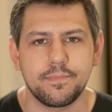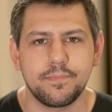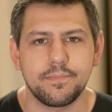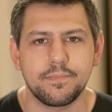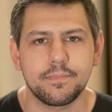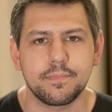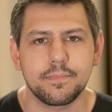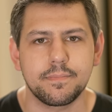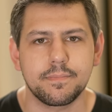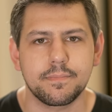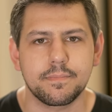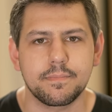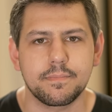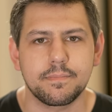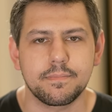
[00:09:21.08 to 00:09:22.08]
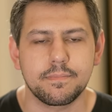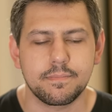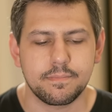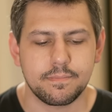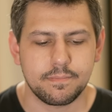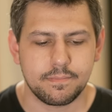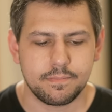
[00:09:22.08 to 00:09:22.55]

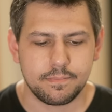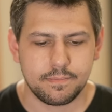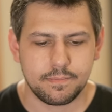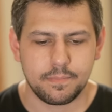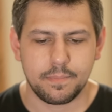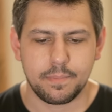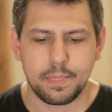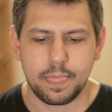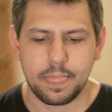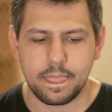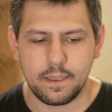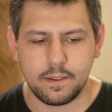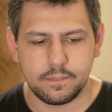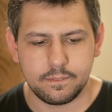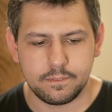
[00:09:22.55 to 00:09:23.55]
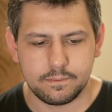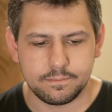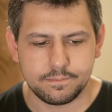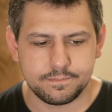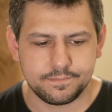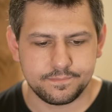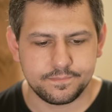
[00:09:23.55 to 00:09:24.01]

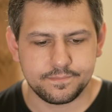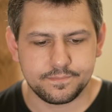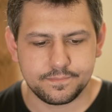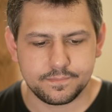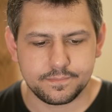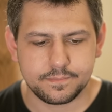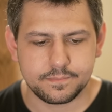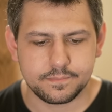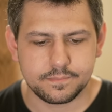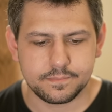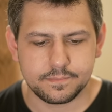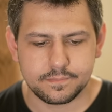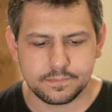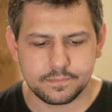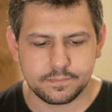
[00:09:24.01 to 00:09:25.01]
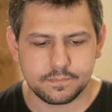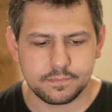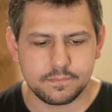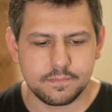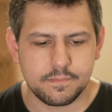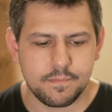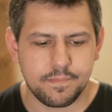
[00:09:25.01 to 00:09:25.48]

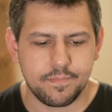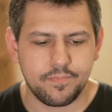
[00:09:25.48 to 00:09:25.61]
Nothing is said.